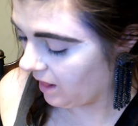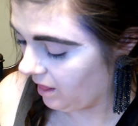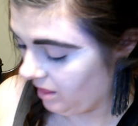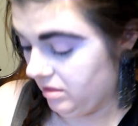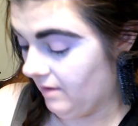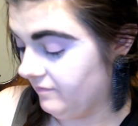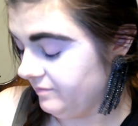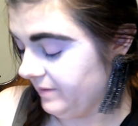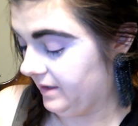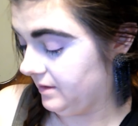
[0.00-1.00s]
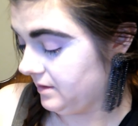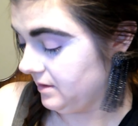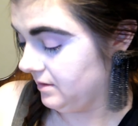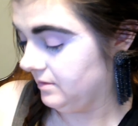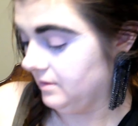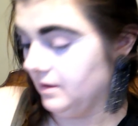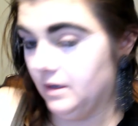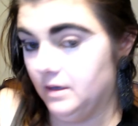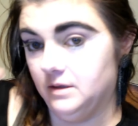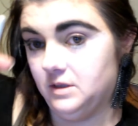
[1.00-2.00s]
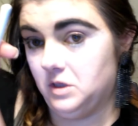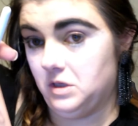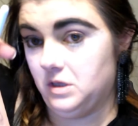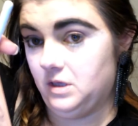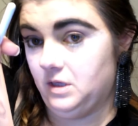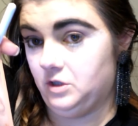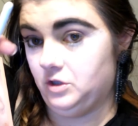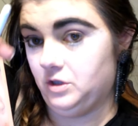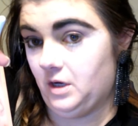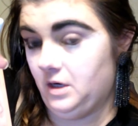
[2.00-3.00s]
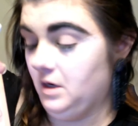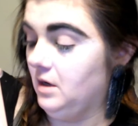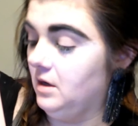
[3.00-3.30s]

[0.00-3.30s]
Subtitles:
Love Light, and it's this shade.